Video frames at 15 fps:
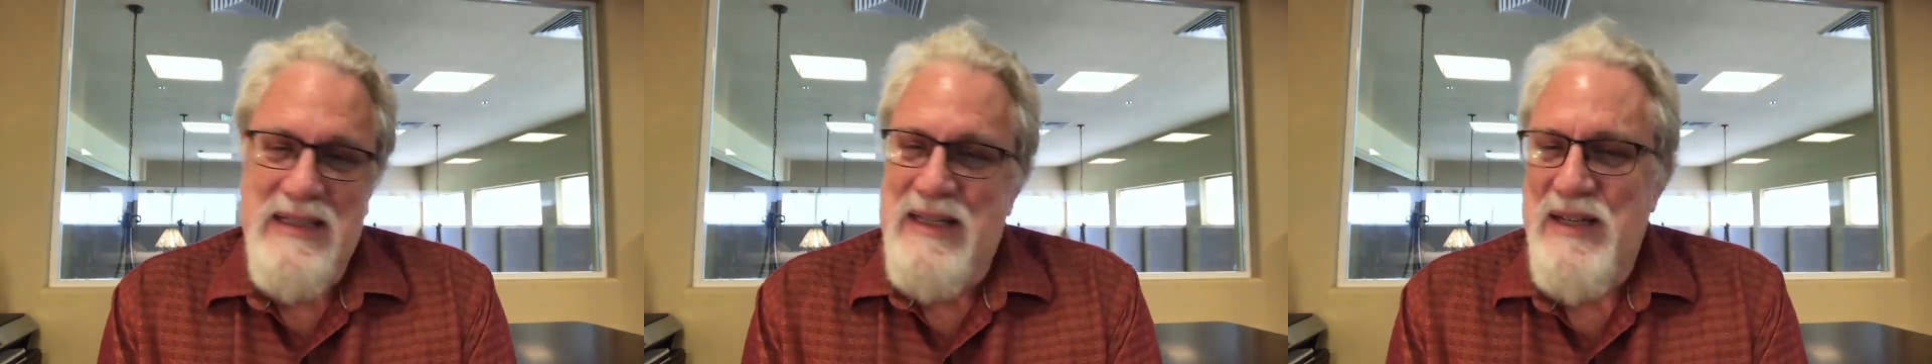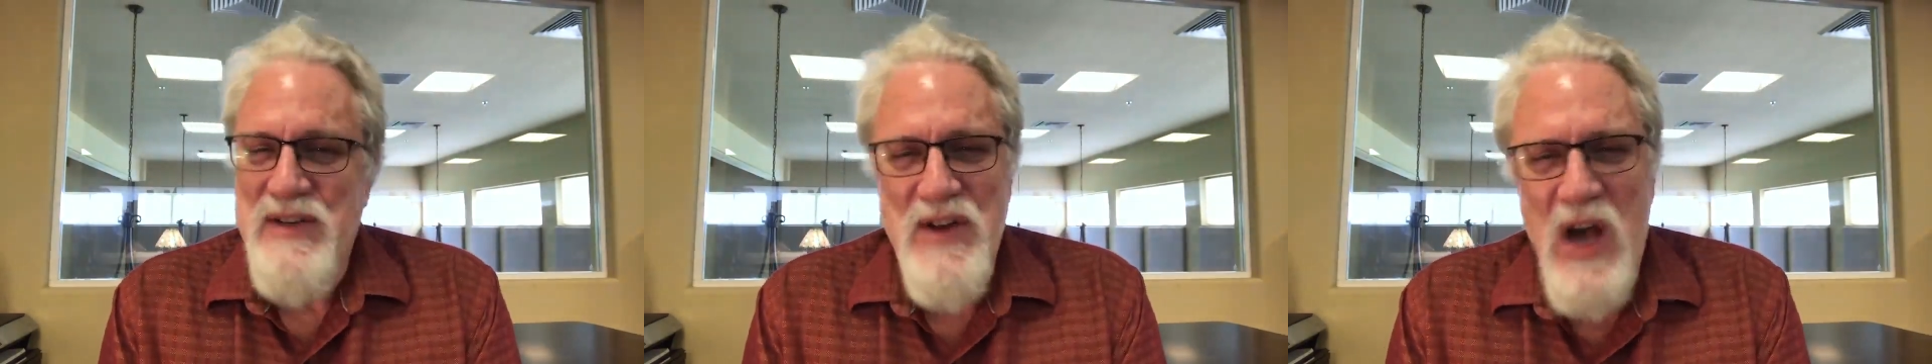
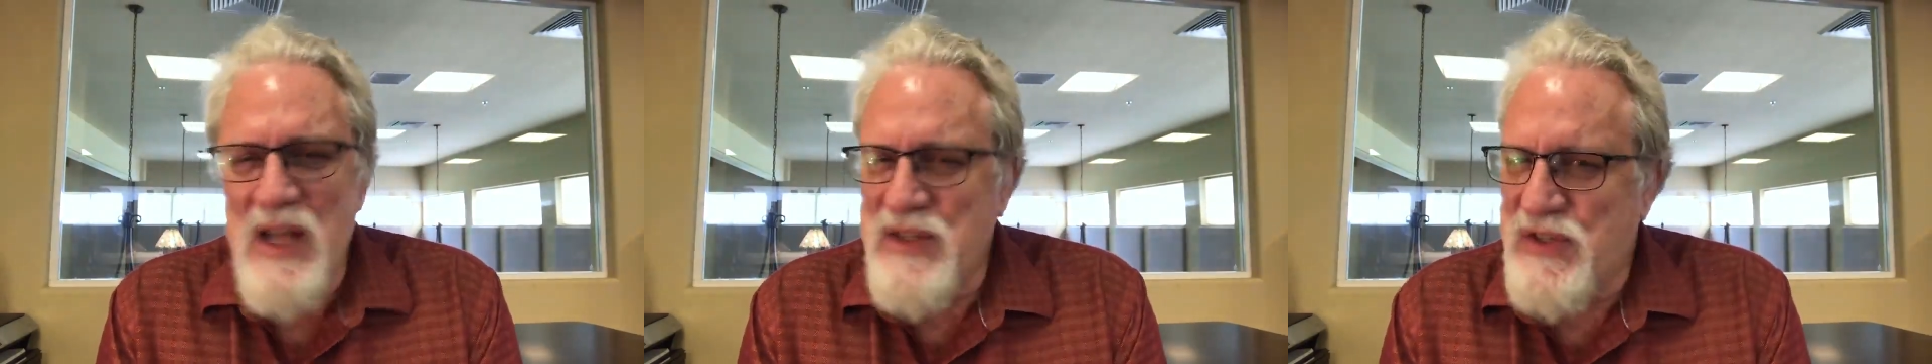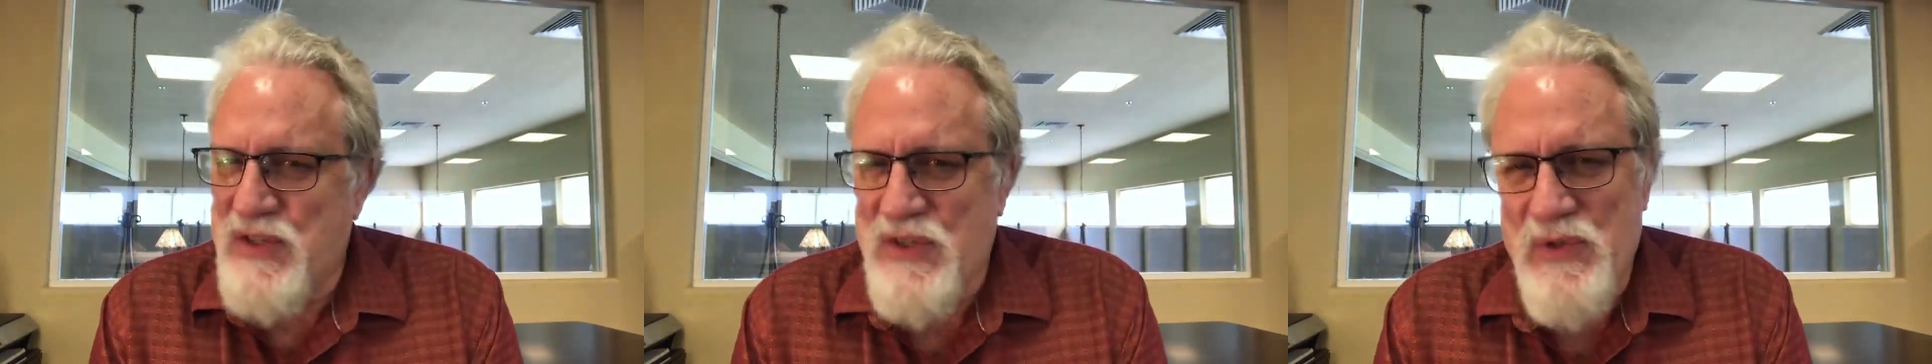
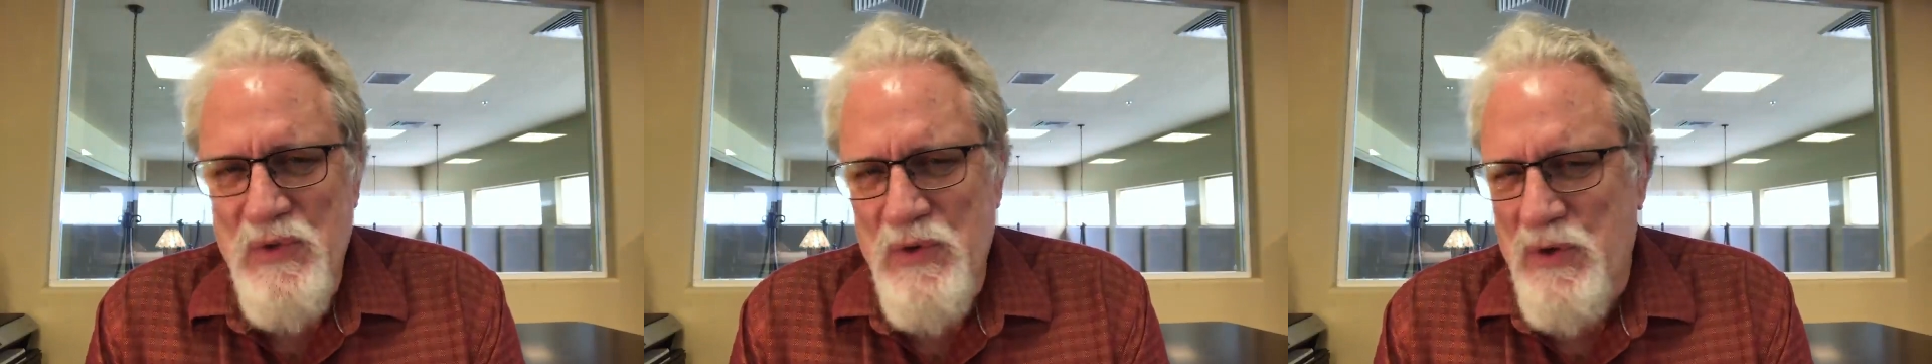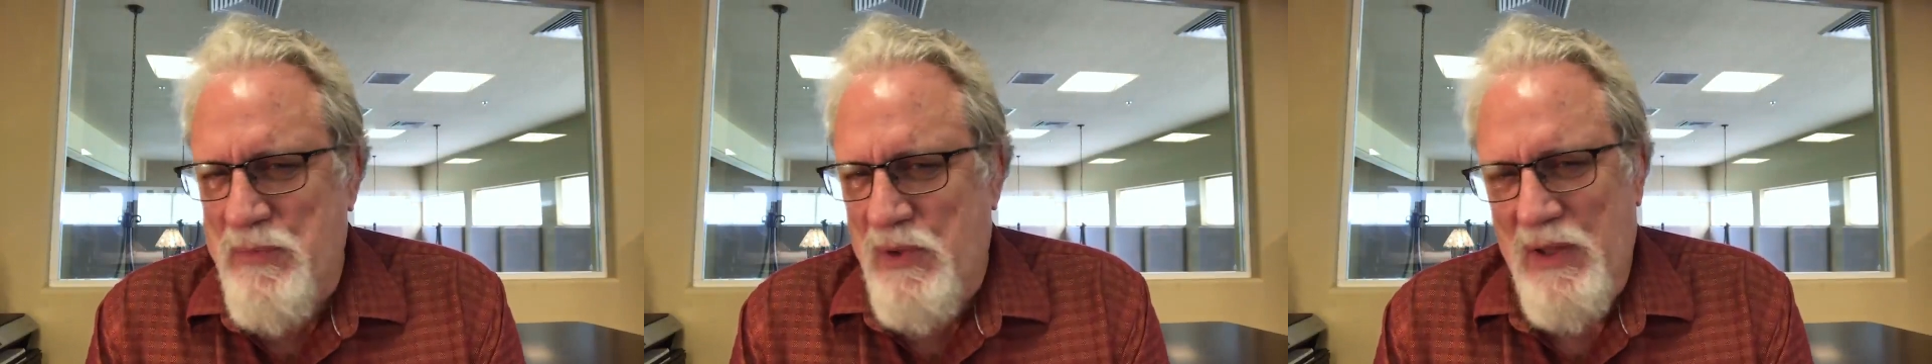Not
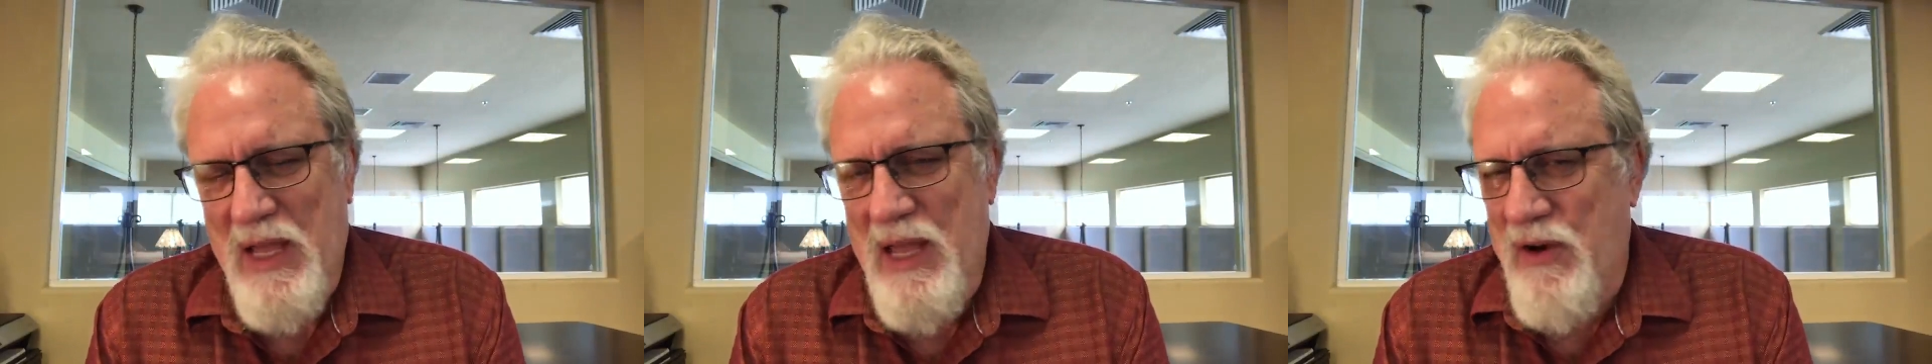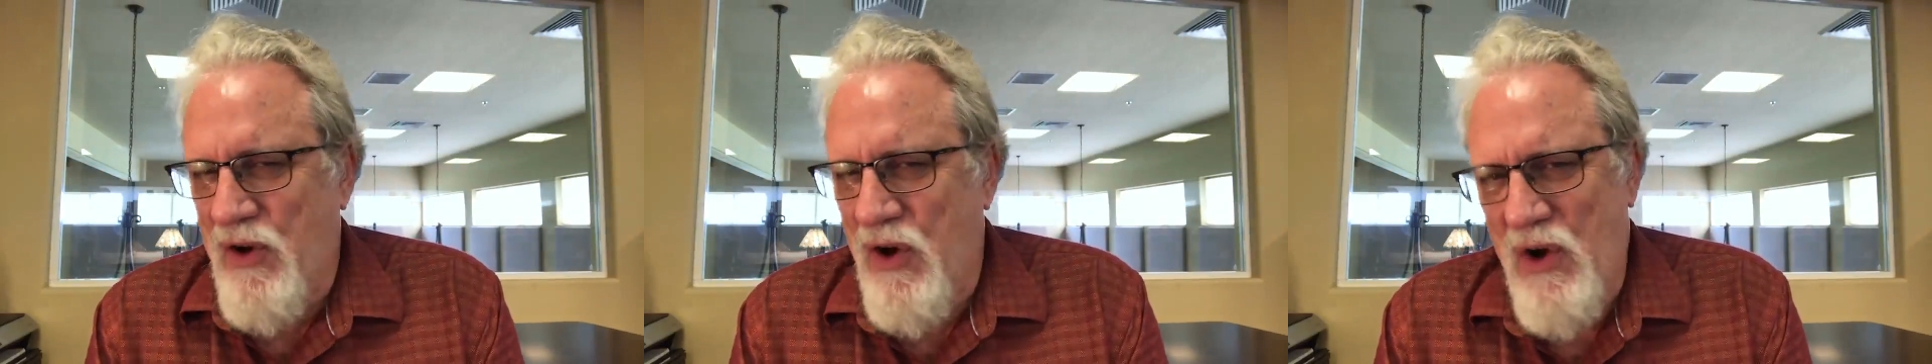suitable
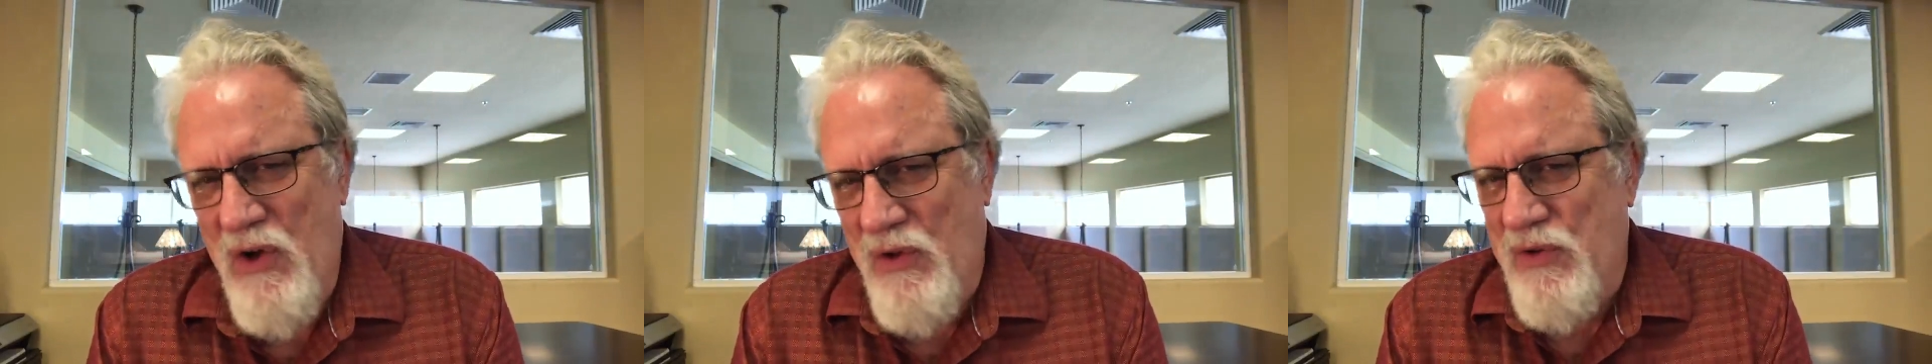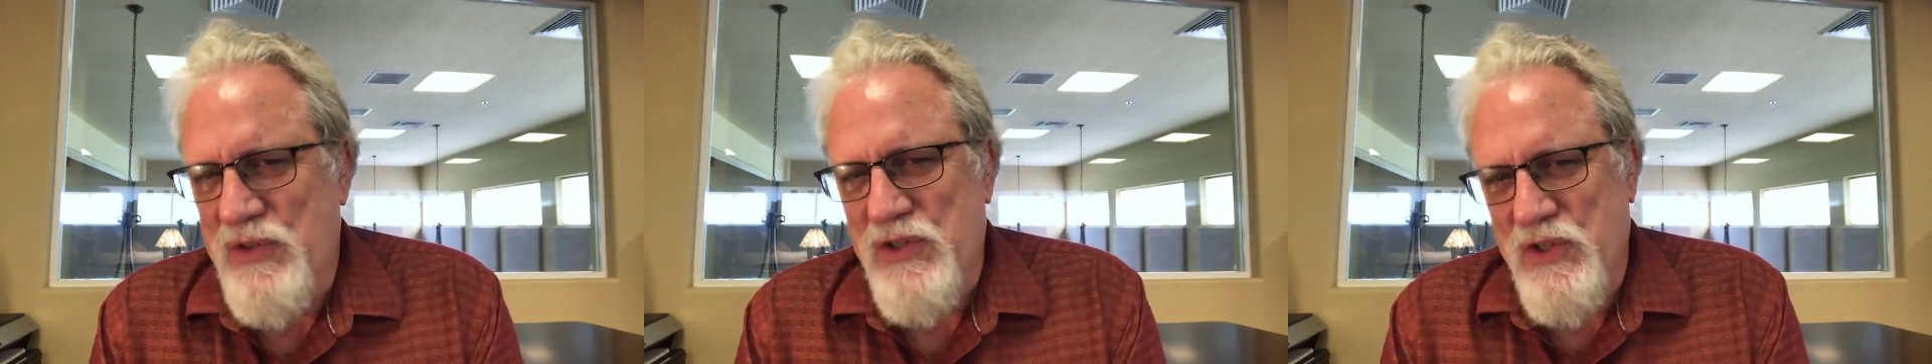at
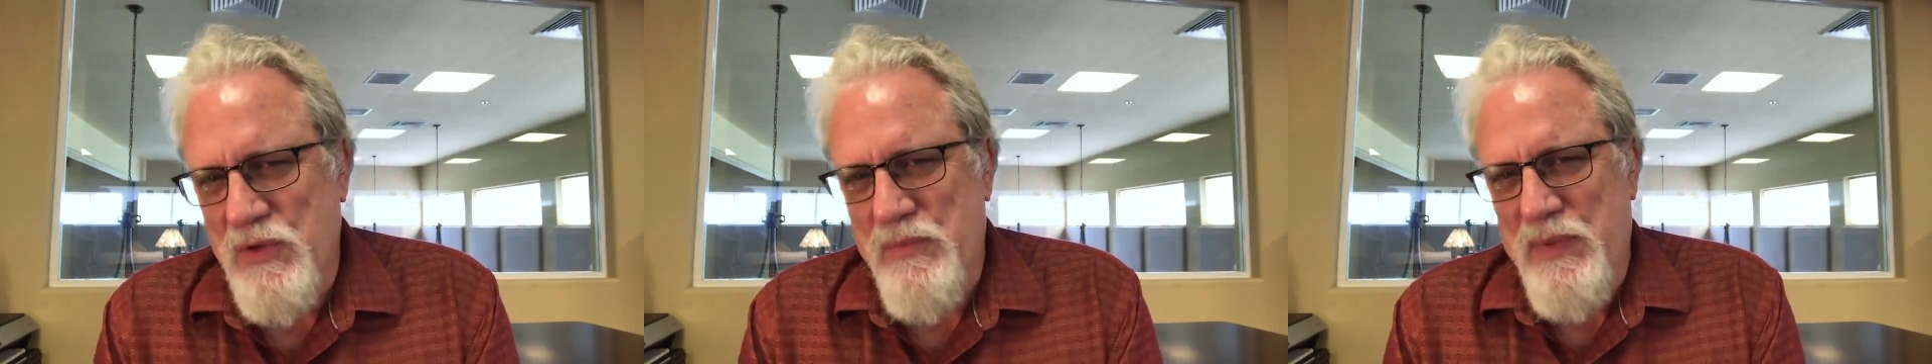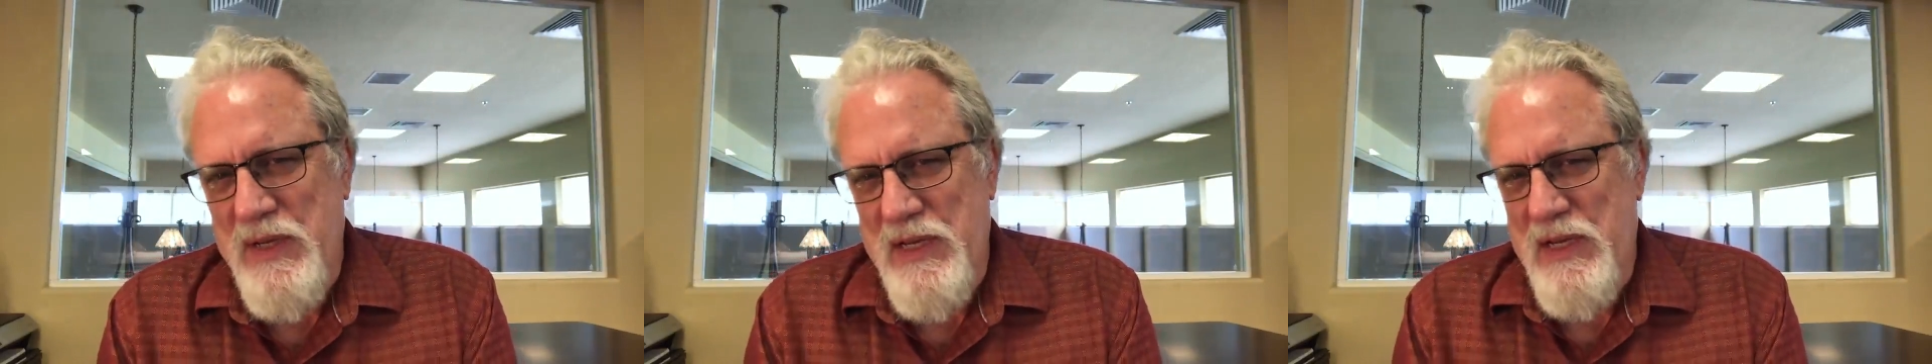all to
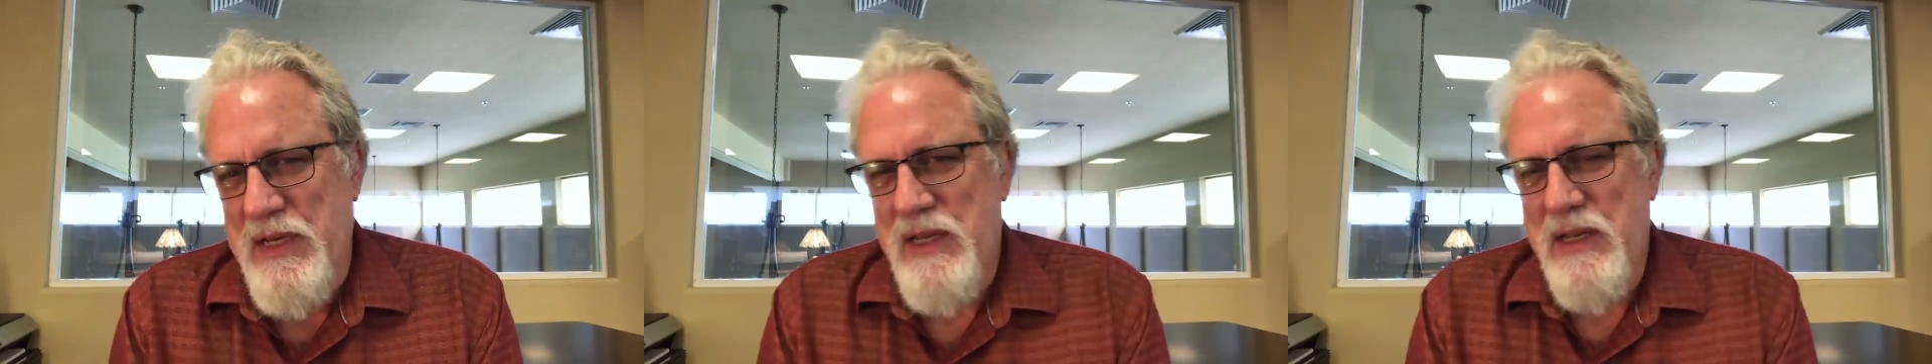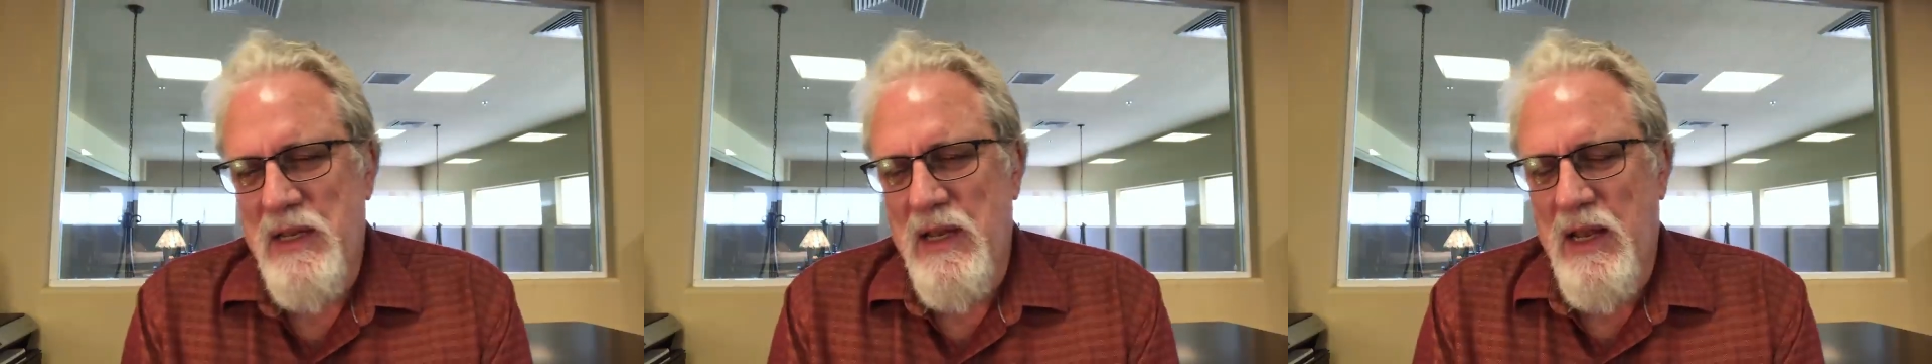be